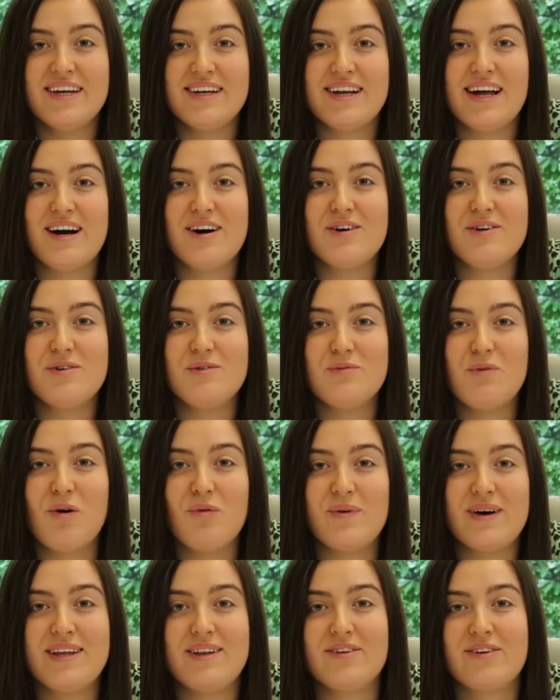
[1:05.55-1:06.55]
Now,
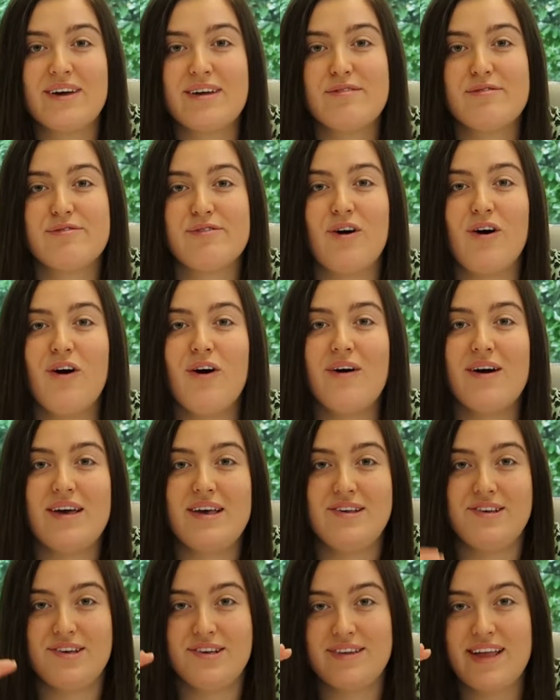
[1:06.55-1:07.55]
what we're looking for
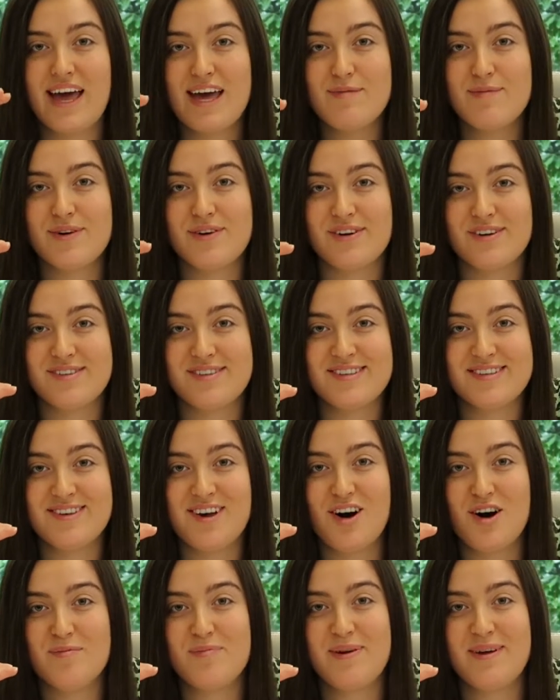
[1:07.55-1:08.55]
is your name across the
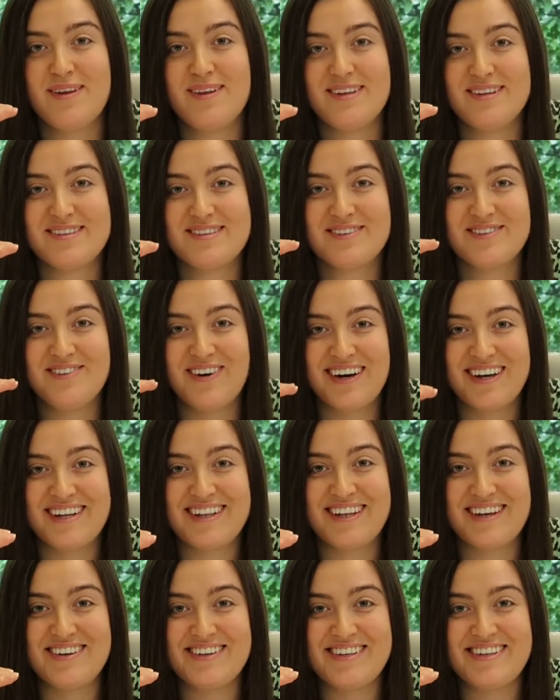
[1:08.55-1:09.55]
top. That's quite
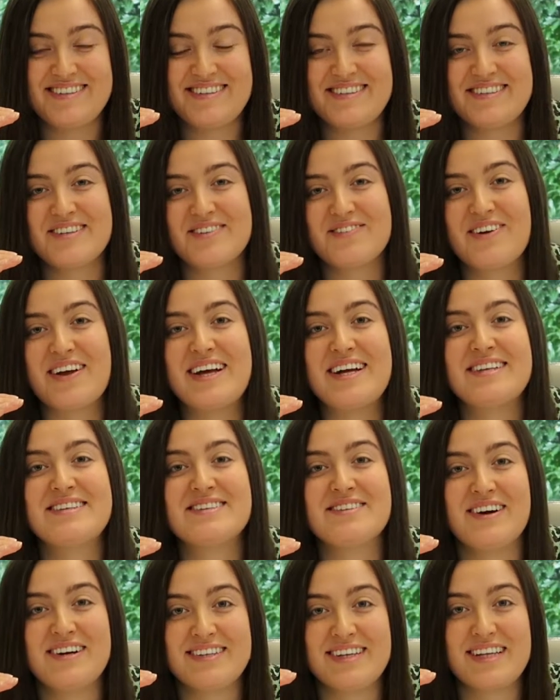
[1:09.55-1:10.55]
clear and easy to read,
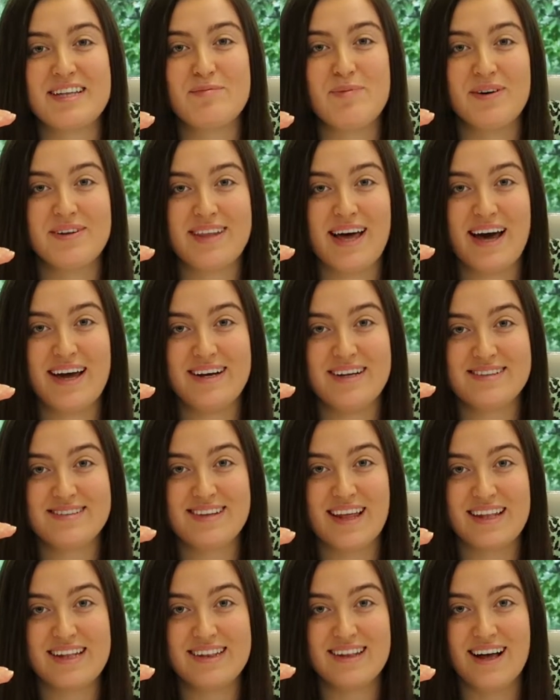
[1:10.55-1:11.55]
so ideally put that in a
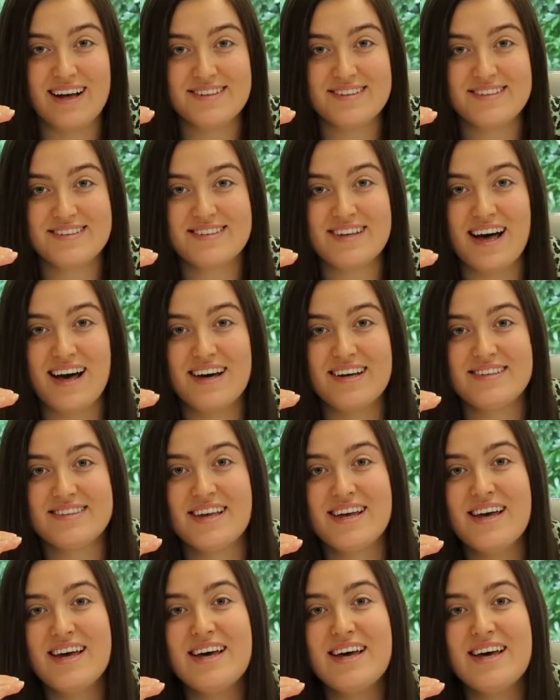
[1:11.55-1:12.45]
slightly larger size.